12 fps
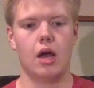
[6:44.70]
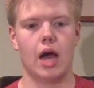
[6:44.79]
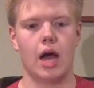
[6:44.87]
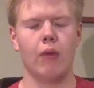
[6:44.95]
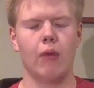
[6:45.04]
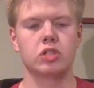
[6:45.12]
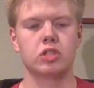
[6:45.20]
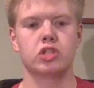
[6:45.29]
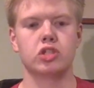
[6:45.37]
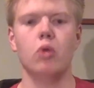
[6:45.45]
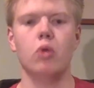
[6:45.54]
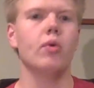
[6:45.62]
I was
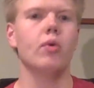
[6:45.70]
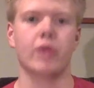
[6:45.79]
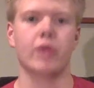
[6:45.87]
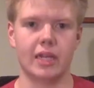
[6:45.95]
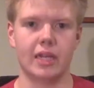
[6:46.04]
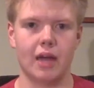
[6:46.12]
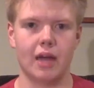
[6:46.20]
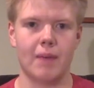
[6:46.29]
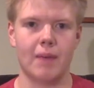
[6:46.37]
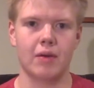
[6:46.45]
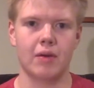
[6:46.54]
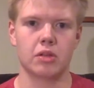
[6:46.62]
so worried
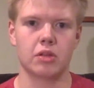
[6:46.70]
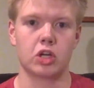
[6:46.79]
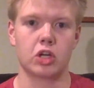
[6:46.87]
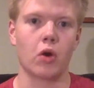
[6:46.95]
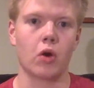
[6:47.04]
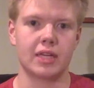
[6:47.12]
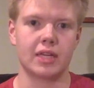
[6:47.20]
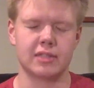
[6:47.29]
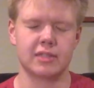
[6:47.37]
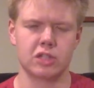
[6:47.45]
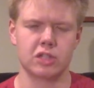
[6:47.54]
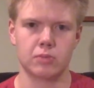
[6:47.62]
about the Guardians
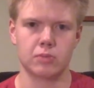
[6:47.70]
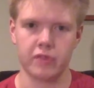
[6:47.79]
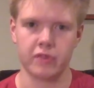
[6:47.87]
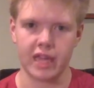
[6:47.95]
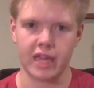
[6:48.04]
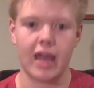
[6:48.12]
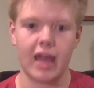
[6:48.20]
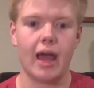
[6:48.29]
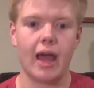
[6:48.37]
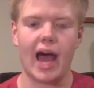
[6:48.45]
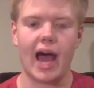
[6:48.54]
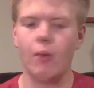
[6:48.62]
in this movie.
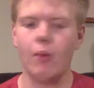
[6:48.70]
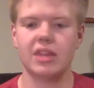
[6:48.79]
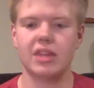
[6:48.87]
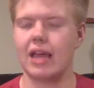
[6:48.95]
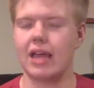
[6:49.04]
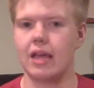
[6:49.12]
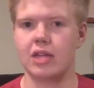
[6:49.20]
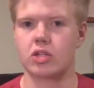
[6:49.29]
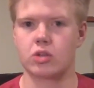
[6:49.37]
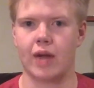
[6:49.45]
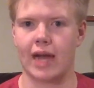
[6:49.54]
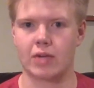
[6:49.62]
How would they
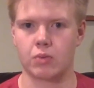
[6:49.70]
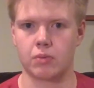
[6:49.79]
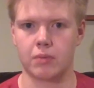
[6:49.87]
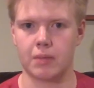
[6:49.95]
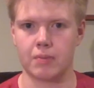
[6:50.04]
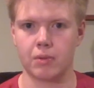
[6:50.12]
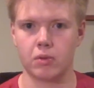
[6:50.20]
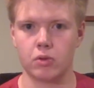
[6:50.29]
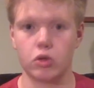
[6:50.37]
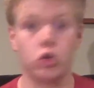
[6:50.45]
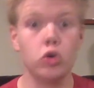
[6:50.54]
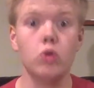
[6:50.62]
interact with people?
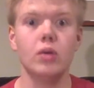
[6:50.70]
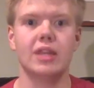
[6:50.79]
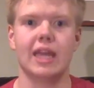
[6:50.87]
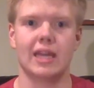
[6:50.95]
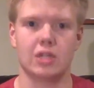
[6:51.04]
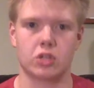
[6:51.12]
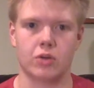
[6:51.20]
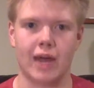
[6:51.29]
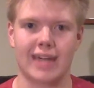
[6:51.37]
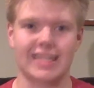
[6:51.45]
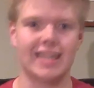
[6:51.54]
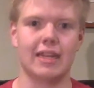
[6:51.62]
Who would they
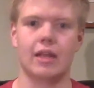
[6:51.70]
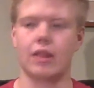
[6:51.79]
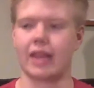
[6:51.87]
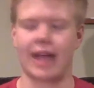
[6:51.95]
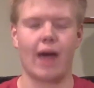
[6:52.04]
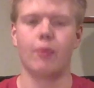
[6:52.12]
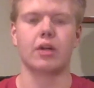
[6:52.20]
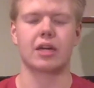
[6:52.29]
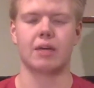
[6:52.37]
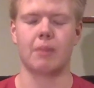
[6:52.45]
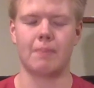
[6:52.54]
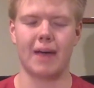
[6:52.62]
interact in? Like, how would it
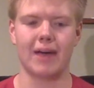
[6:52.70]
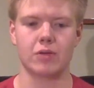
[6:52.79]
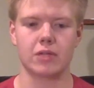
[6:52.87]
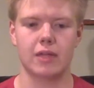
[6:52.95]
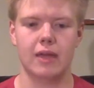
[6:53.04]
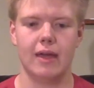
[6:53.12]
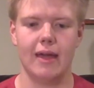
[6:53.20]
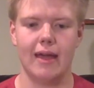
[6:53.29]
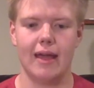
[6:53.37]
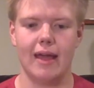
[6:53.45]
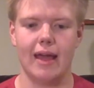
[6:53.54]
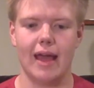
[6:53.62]
come about?
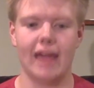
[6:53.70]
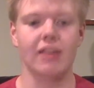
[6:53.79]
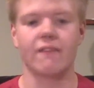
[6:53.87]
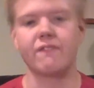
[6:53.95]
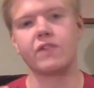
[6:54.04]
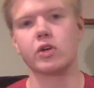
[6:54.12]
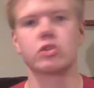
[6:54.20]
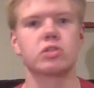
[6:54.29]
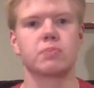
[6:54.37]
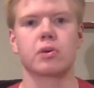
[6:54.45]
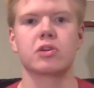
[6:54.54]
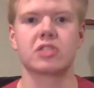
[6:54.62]
And the
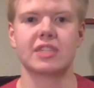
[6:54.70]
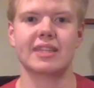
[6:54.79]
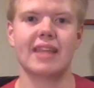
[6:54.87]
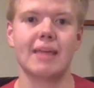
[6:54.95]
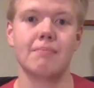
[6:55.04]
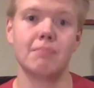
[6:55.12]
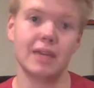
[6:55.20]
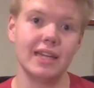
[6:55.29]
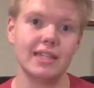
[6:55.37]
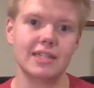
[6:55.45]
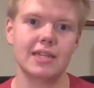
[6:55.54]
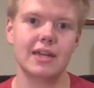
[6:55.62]
first person they
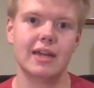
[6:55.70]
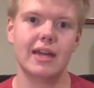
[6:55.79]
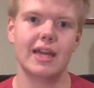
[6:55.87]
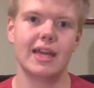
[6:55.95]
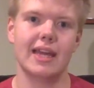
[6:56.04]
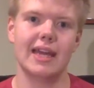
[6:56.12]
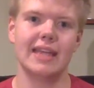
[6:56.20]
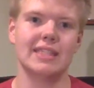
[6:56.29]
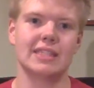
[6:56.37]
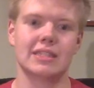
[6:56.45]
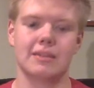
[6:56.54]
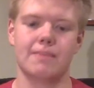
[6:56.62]
meet
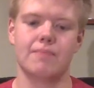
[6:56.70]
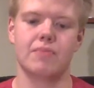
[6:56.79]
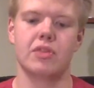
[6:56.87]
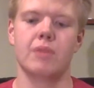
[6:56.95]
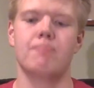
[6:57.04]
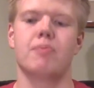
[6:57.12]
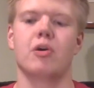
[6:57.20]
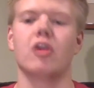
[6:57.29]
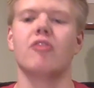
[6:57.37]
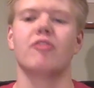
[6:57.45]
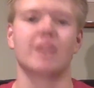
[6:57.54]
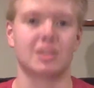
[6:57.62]
is the
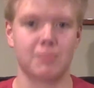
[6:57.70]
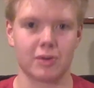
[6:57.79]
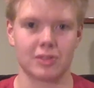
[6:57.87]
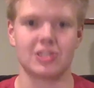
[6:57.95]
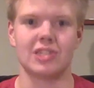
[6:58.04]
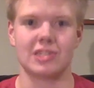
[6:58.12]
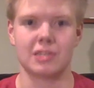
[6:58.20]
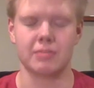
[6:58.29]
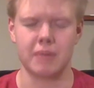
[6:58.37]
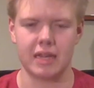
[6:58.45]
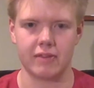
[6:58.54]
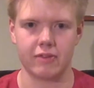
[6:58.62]
perfect person to
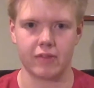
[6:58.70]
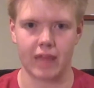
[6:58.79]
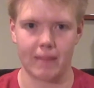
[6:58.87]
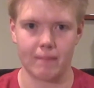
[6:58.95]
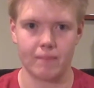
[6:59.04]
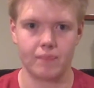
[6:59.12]
meet for them.